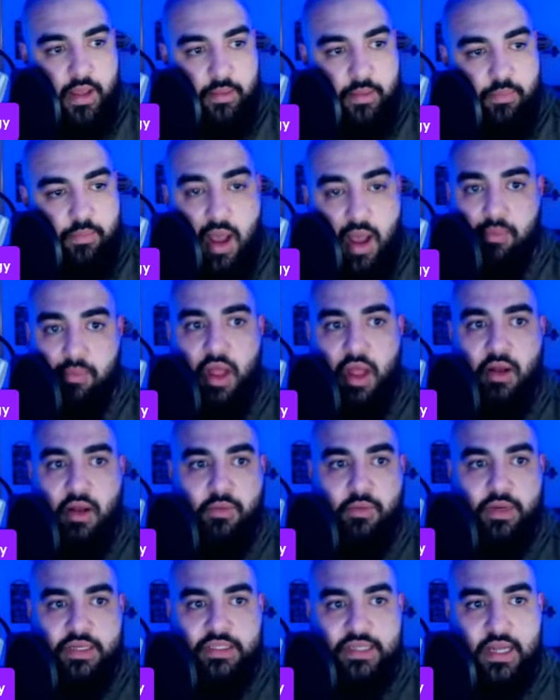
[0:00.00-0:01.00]
Bob Lung
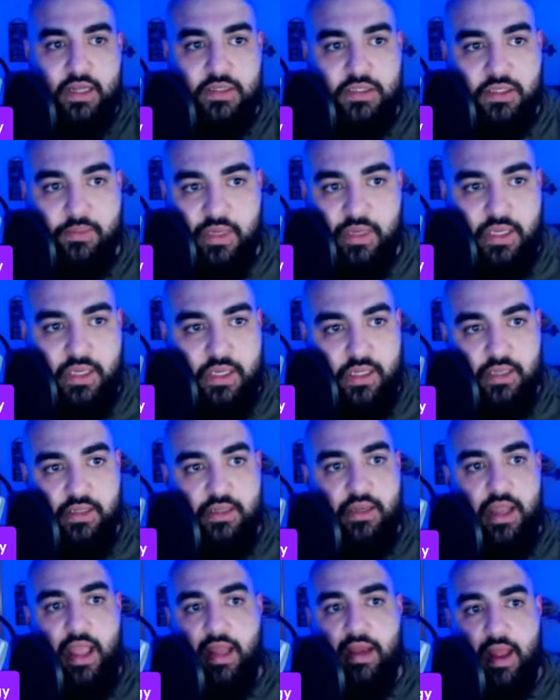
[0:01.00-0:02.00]
reached out to me
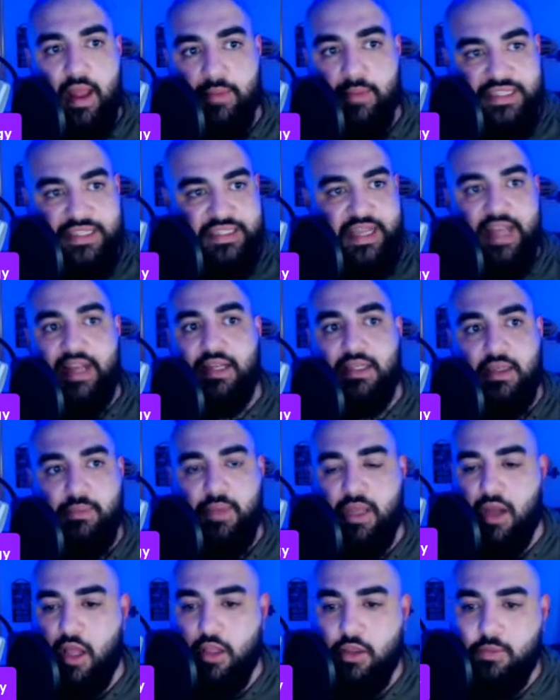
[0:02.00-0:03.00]
and I'm excited to
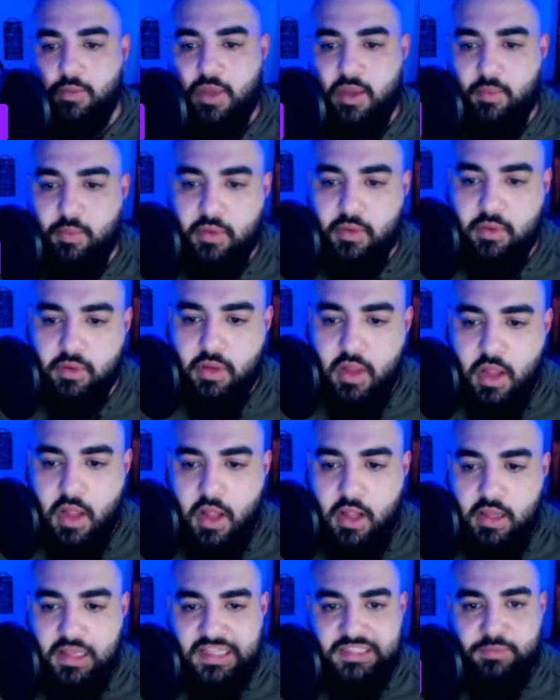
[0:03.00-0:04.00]
meet all you people.
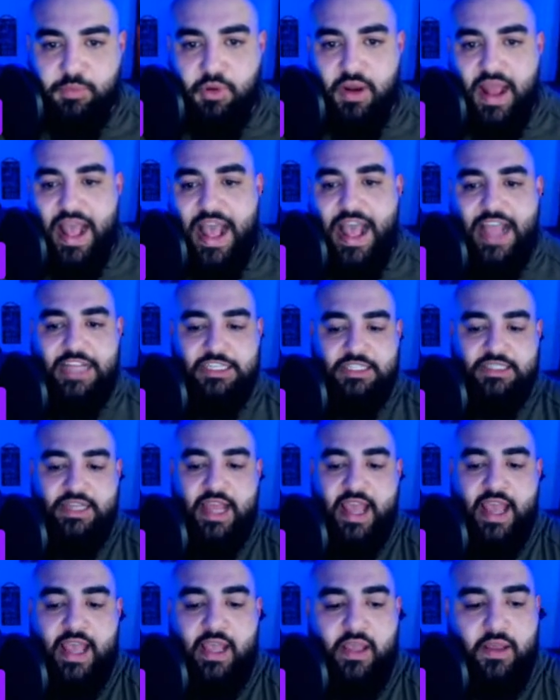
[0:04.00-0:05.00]
Let's put
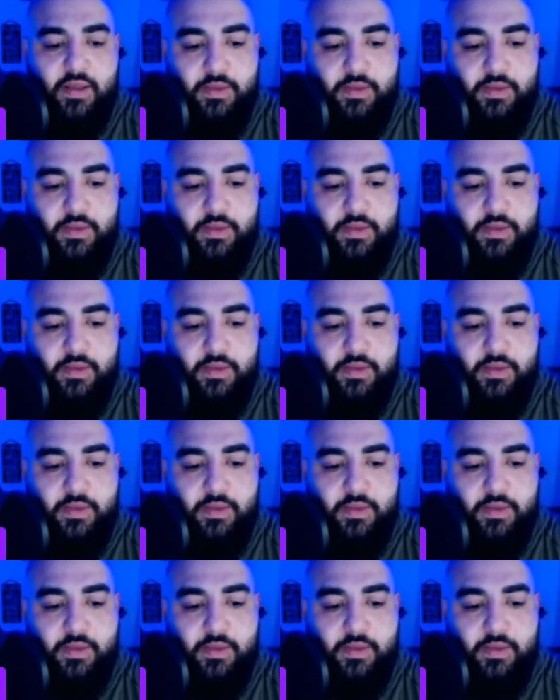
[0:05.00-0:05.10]
hashtag